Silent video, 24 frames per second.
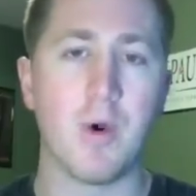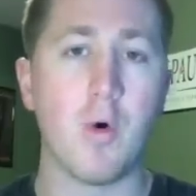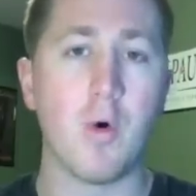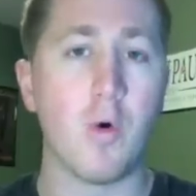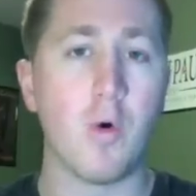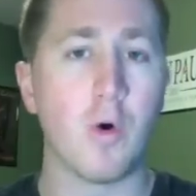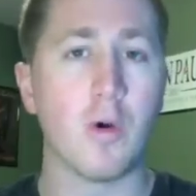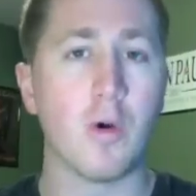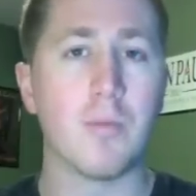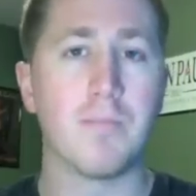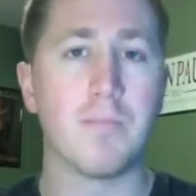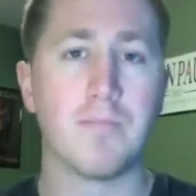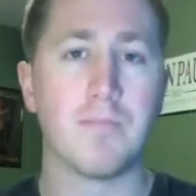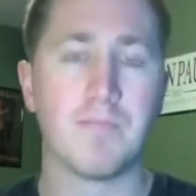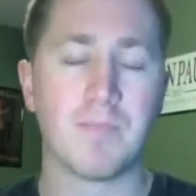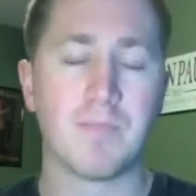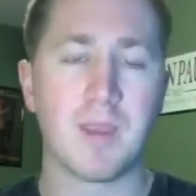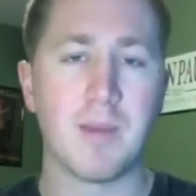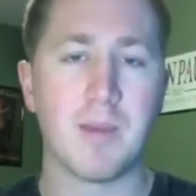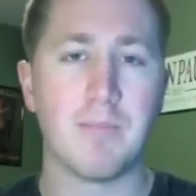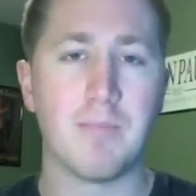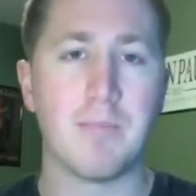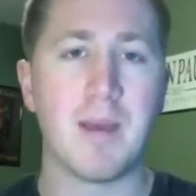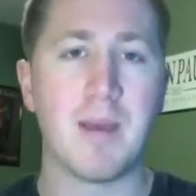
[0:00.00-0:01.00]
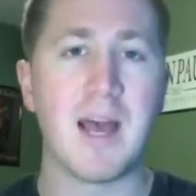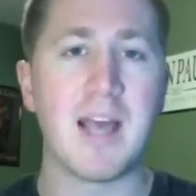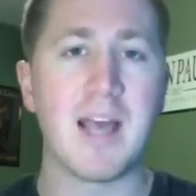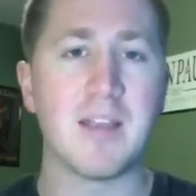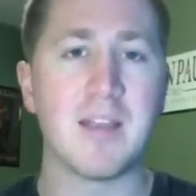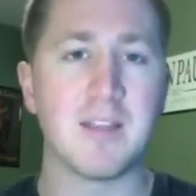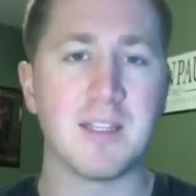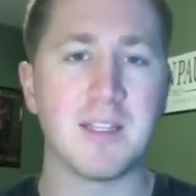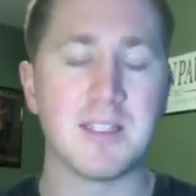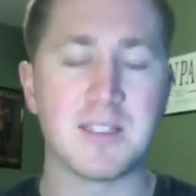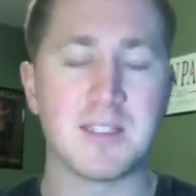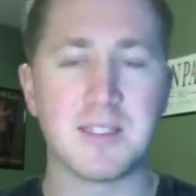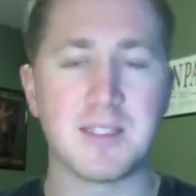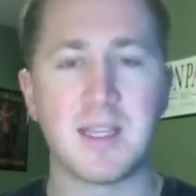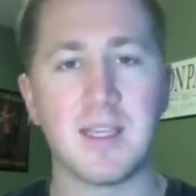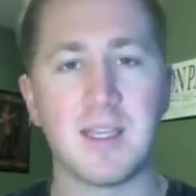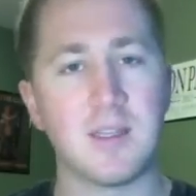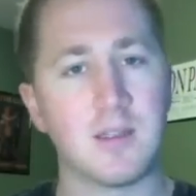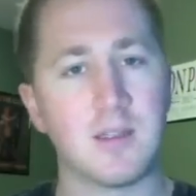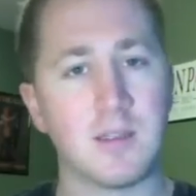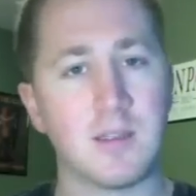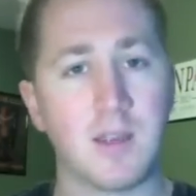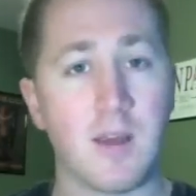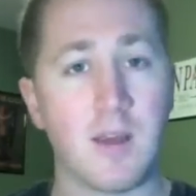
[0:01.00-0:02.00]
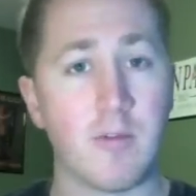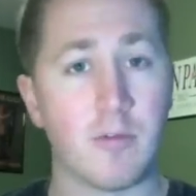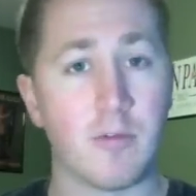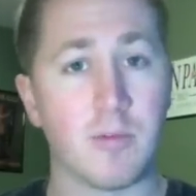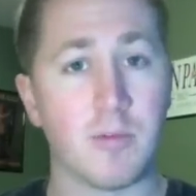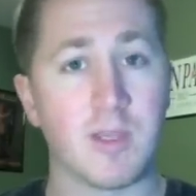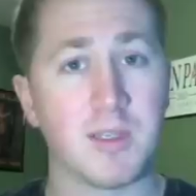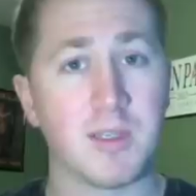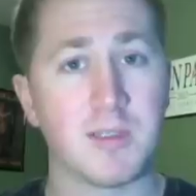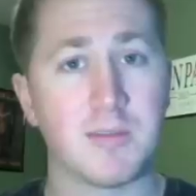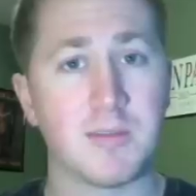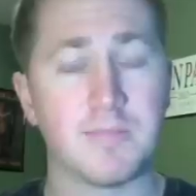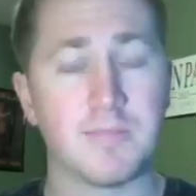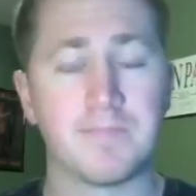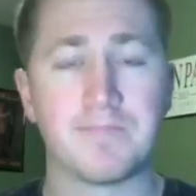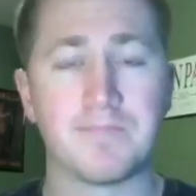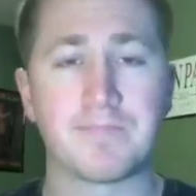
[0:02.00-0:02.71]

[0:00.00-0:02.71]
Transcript: or by the state government.